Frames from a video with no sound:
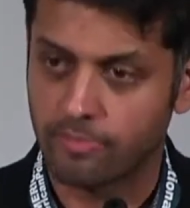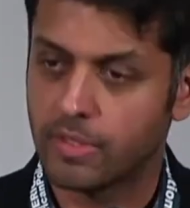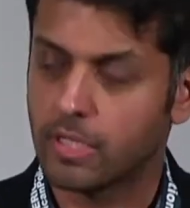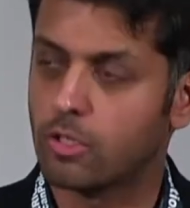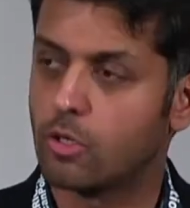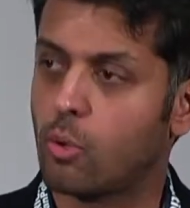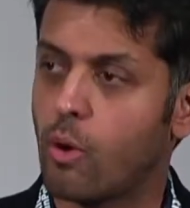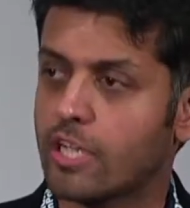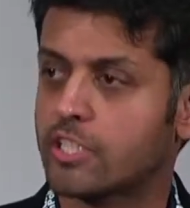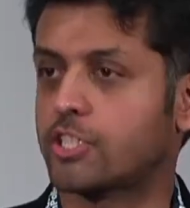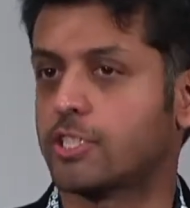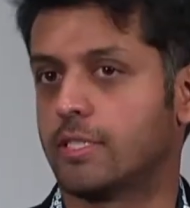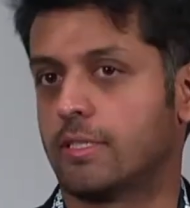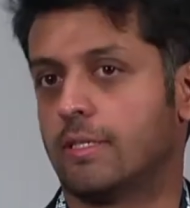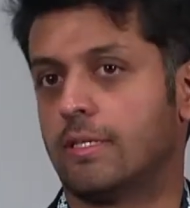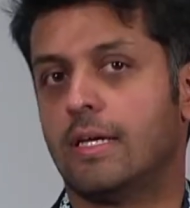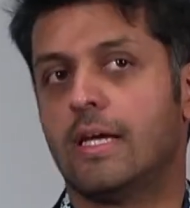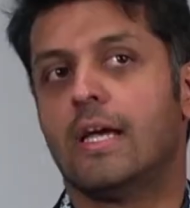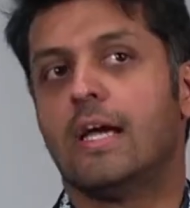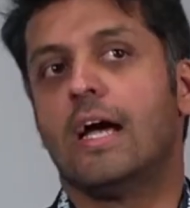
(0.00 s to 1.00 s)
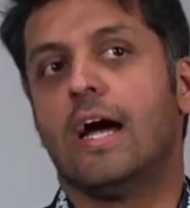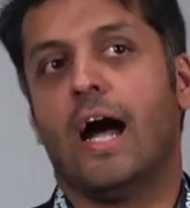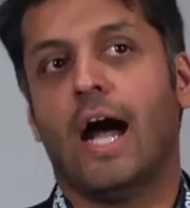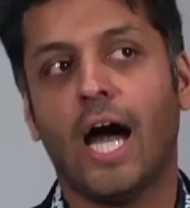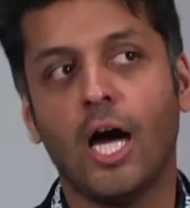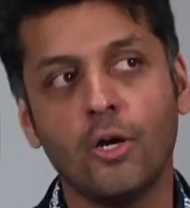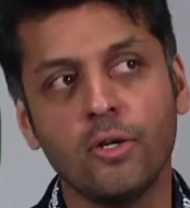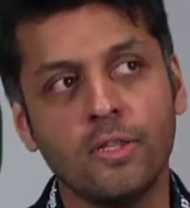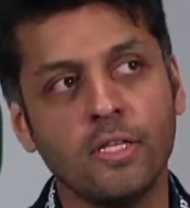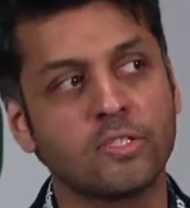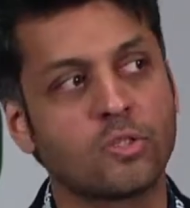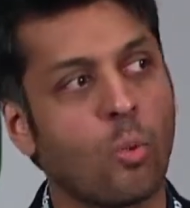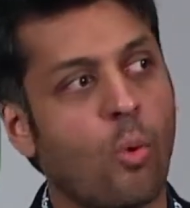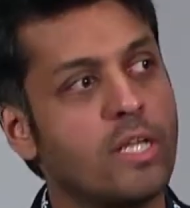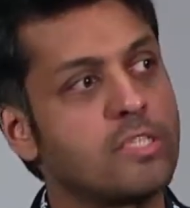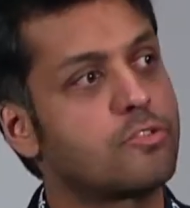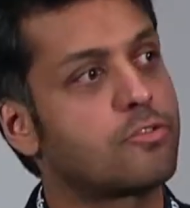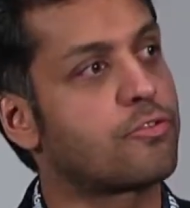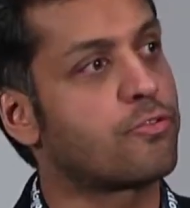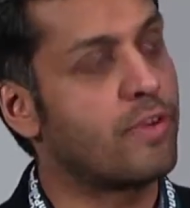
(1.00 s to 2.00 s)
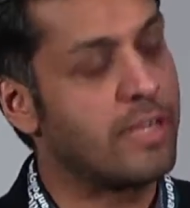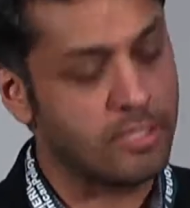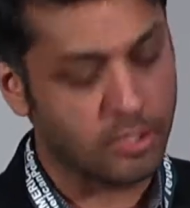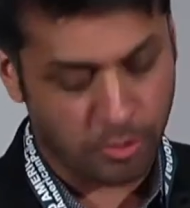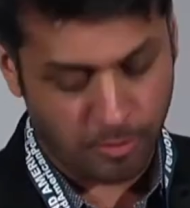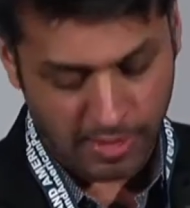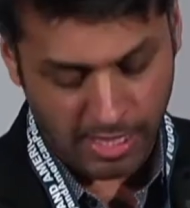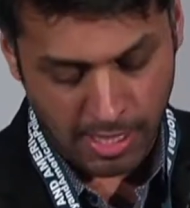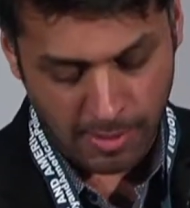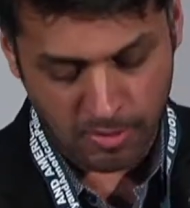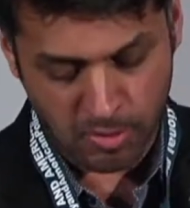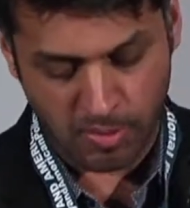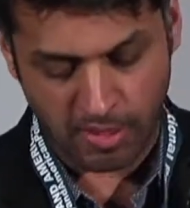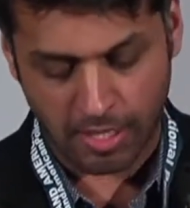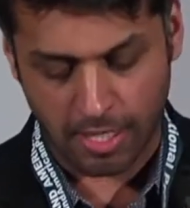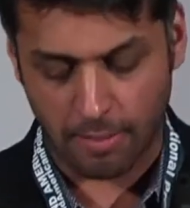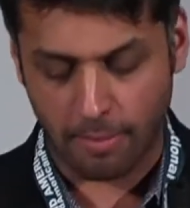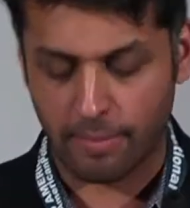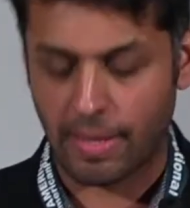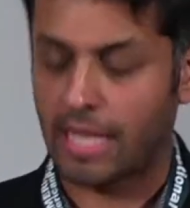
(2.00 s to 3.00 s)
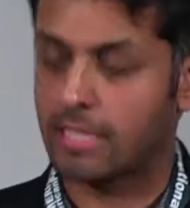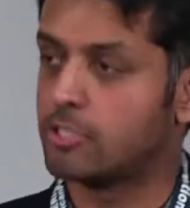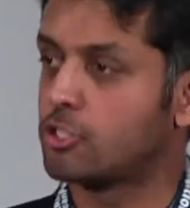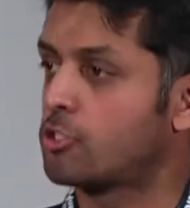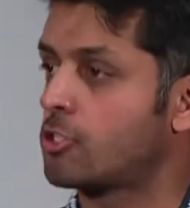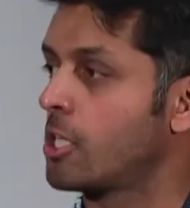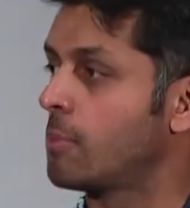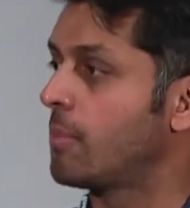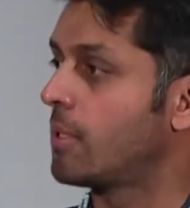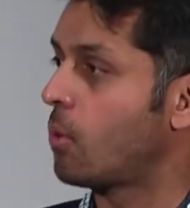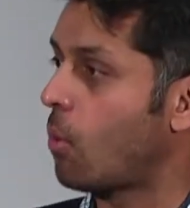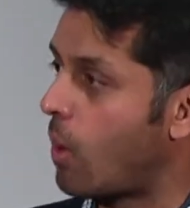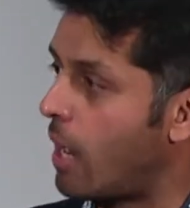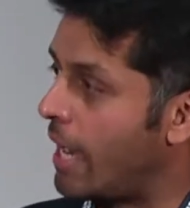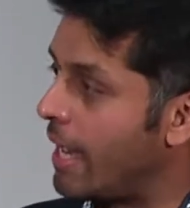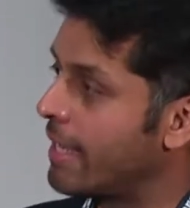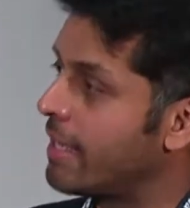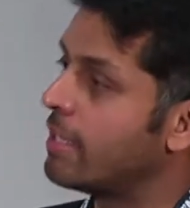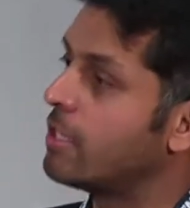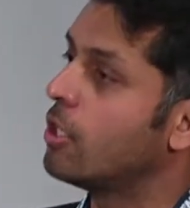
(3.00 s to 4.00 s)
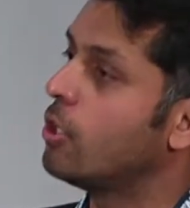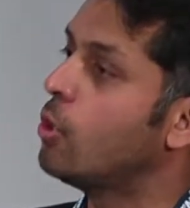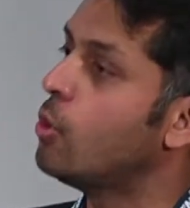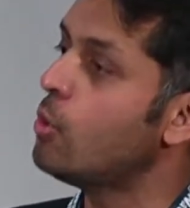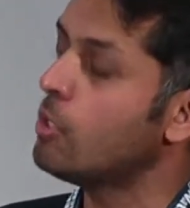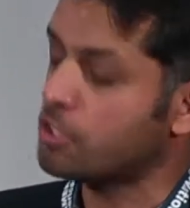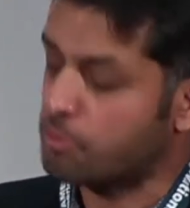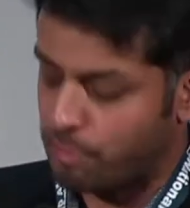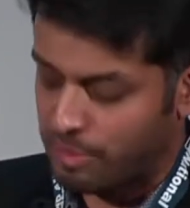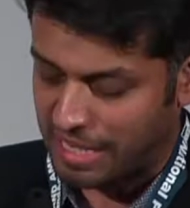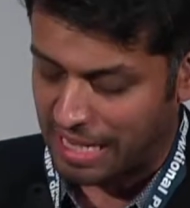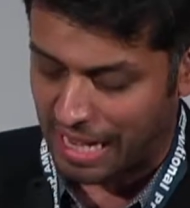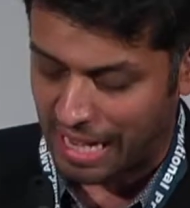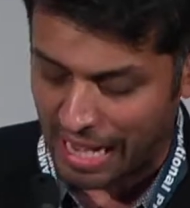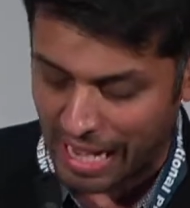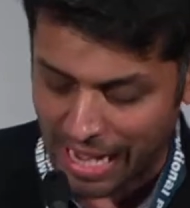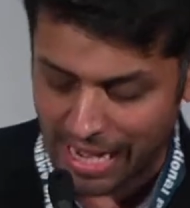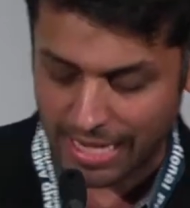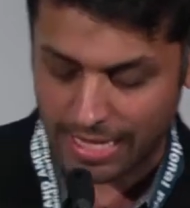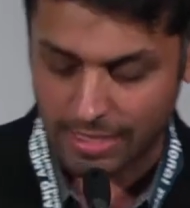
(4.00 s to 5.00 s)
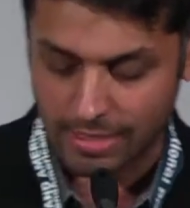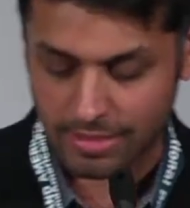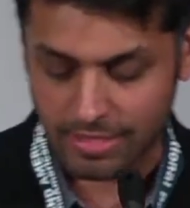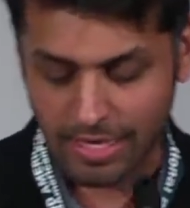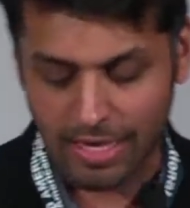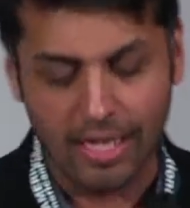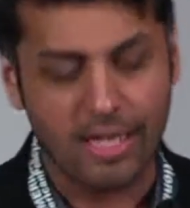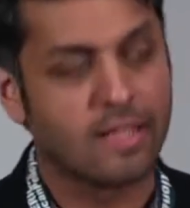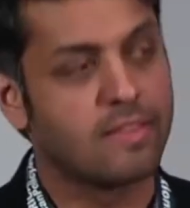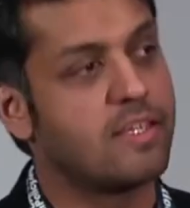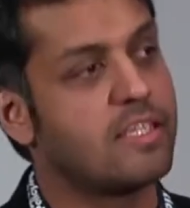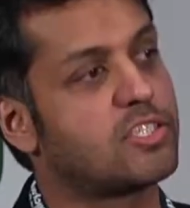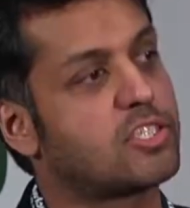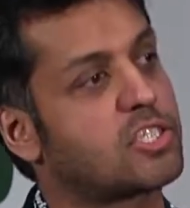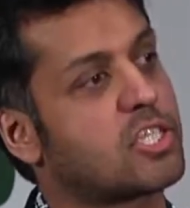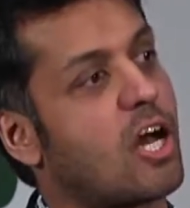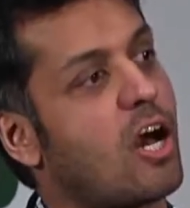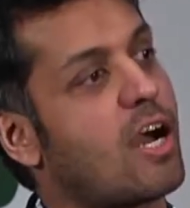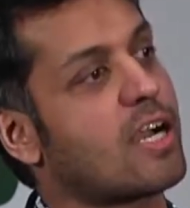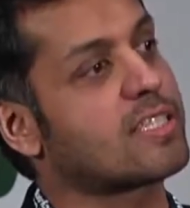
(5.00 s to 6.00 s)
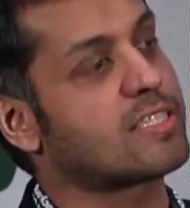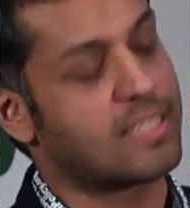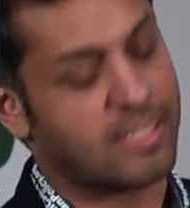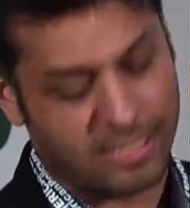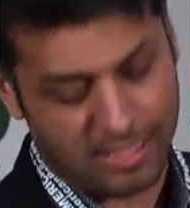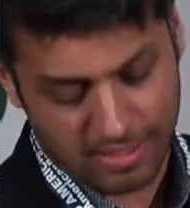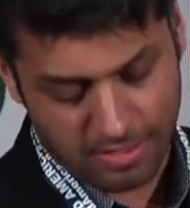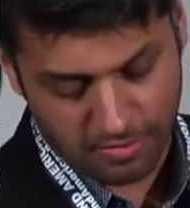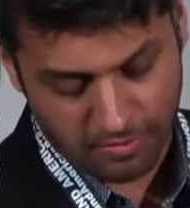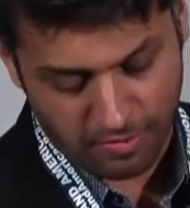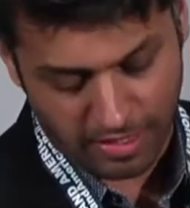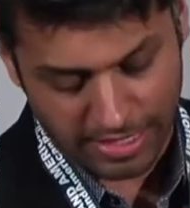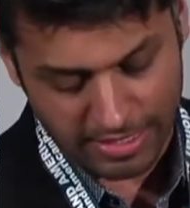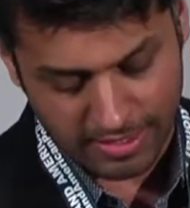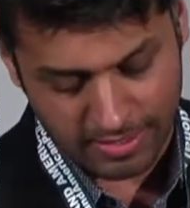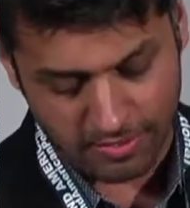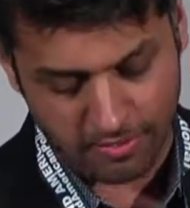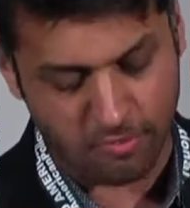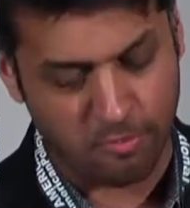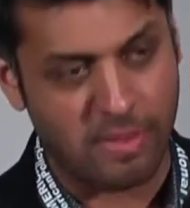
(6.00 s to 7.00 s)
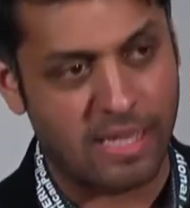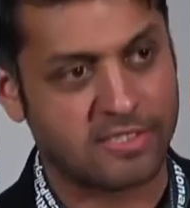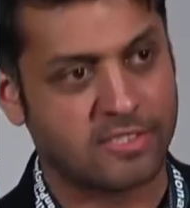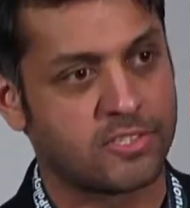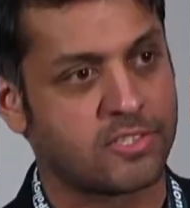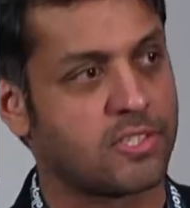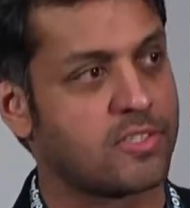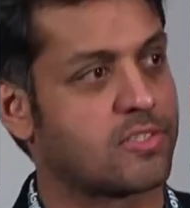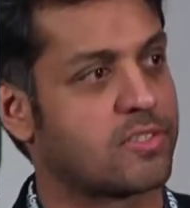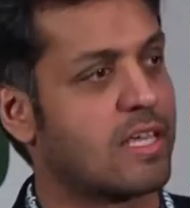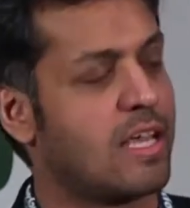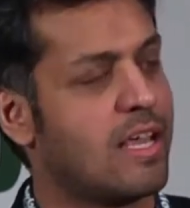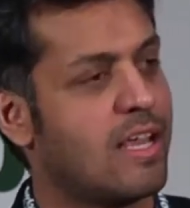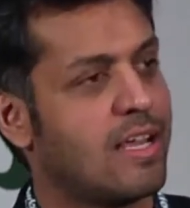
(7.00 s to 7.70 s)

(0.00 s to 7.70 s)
Question: how did these once fringe memes become mainstream and why? And who is behind these toxic, divisive messages?